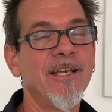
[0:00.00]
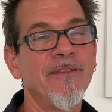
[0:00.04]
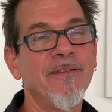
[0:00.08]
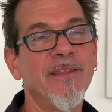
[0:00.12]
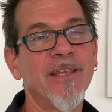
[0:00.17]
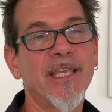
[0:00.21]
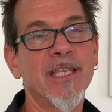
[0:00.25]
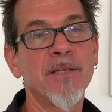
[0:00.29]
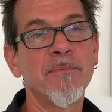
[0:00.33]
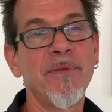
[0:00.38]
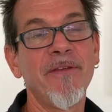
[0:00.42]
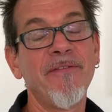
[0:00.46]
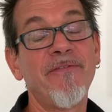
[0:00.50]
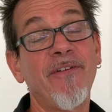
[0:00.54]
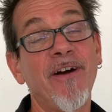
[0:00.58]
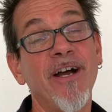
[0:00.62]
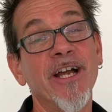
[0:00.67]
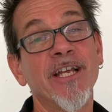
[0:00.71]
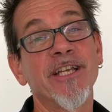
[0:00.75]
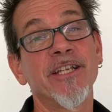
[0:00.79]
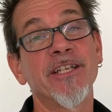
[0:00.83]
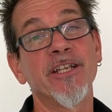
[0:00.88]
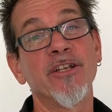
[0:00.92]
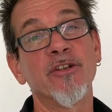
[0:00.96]
They can be
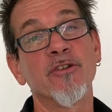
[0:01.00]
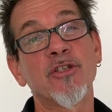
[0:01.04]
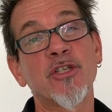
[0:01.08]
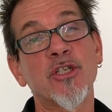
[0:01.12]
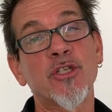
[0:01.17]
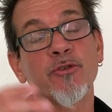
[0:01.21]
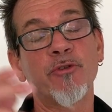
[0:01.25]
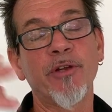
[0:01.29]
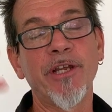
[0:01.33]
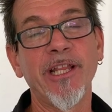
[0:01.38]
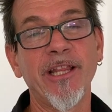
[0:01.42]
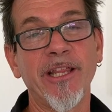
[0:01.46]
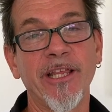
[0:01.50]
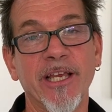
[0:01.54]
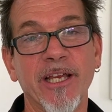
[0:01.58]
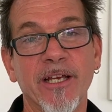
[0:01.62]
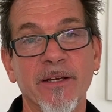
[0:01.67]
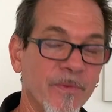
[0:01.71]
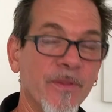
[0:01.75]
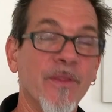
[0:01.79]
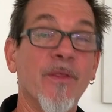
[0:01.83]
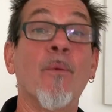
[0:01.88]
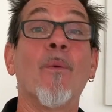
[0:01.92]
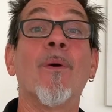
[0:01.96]
found in
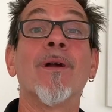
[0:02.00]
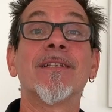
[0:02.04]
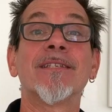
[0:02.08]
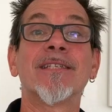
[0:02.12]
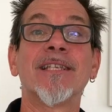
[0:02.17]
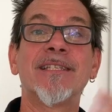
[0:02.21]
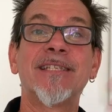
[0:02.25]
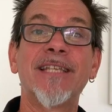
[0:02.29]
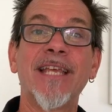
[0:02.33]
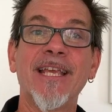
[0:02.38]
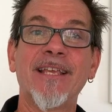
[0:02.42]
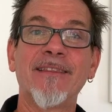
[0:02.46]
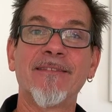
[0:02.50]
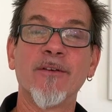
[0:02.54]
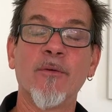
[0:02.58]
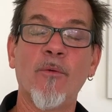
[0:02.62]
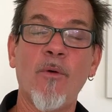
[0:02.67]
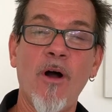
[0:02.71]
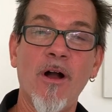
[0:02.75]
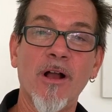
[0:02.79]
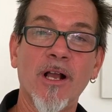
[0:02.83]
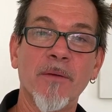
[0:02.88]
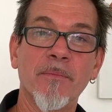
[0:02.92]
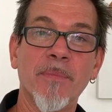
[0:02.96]
Australia, the ones that take the
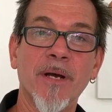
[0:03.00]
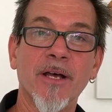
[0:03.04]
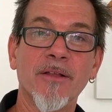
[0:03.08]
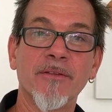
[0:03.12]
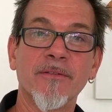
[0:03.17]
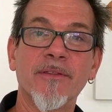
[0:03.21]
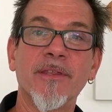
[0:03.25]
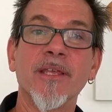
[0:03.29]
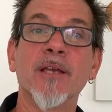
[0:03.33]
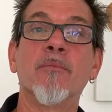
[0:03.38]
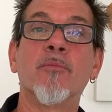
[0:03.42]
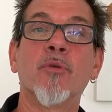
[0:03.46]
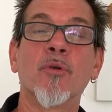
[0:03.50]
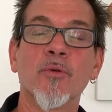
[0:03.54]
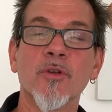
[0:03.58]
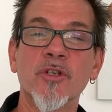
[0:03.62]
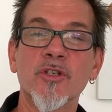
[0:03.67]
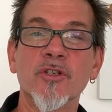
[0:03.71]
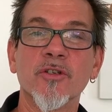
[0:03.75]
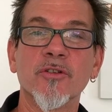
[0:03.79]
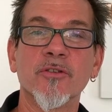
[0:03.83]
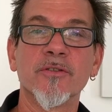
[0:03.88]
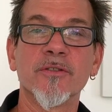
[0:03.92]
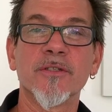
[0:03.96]
walkabout, the
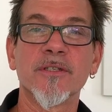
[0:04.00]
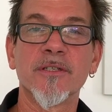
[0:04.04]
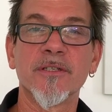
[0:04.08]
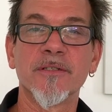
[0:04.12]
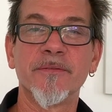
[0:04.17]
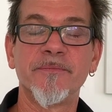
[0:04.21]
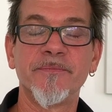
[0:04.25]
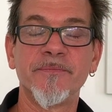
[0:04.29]
Aboriginals.